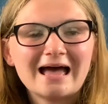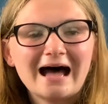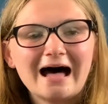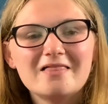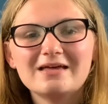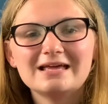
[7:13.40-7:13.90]

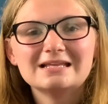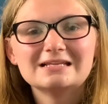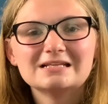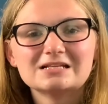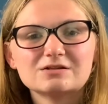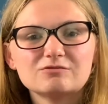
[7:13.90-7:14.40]
And then
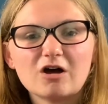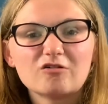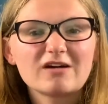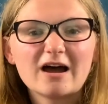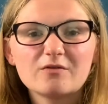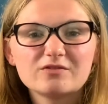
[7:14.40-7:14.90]

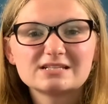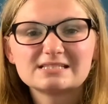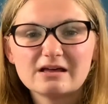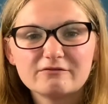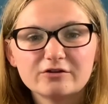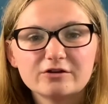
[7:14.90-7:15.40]
around the
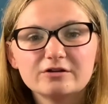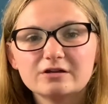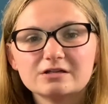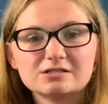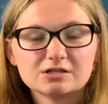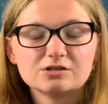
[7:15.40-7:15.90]
7
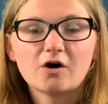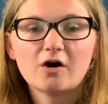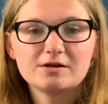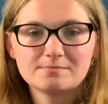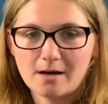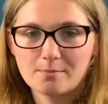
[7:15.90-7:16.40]
to 9
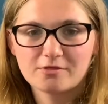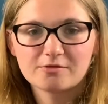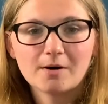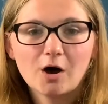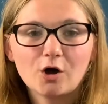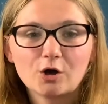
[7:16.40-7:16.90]
month
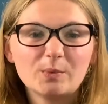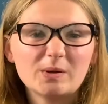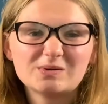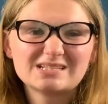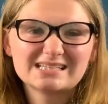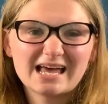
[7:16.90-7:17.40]
mark, we would
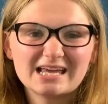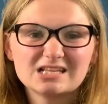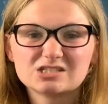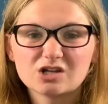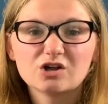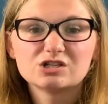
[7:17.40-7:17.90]
say
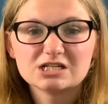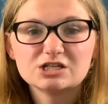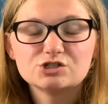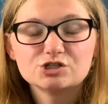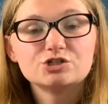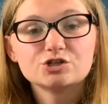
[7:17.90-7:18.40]
start to
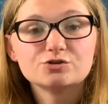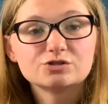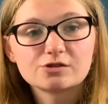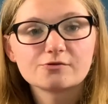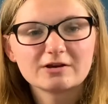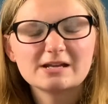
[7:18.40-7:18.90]
introduce
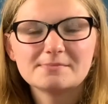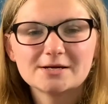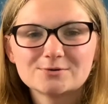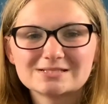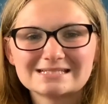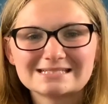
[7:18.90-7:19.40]
3
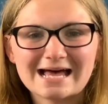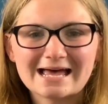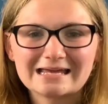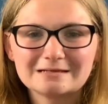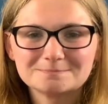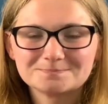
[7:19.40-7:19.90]
meals a
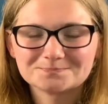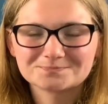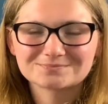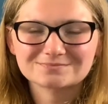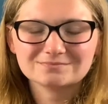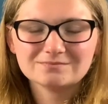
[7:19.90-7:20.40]
day
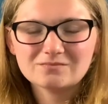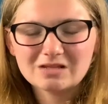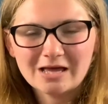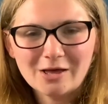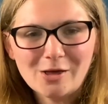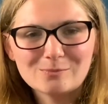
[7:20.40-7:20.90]

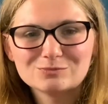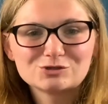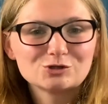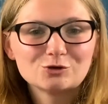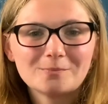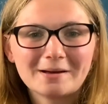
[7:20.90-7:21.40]
to
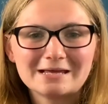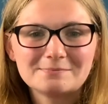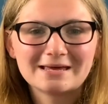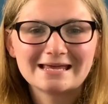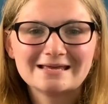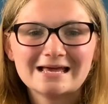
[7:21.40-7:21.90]
your
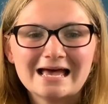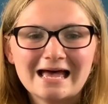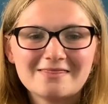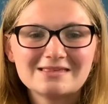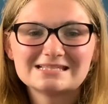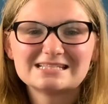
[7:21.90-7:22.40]
baby.
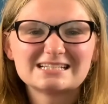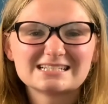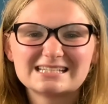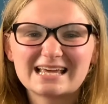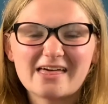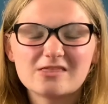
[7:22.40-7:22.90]
This is just to
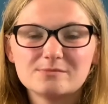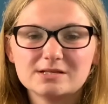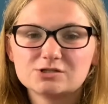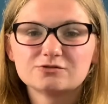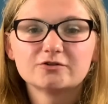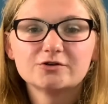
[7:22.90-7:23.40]
get them
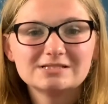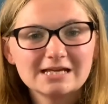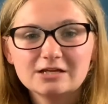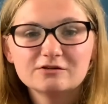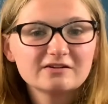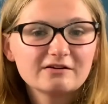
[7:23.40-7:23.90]
into a routine
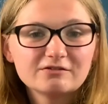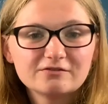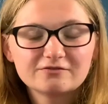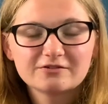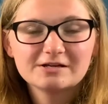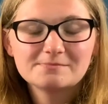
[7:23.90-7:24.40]
of having
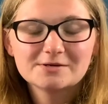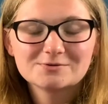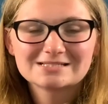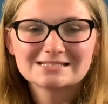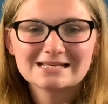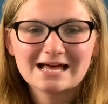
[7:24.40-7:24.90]
3 meals a
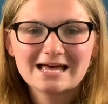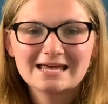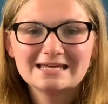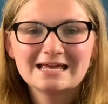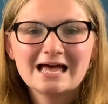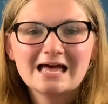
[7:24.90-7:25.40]
day,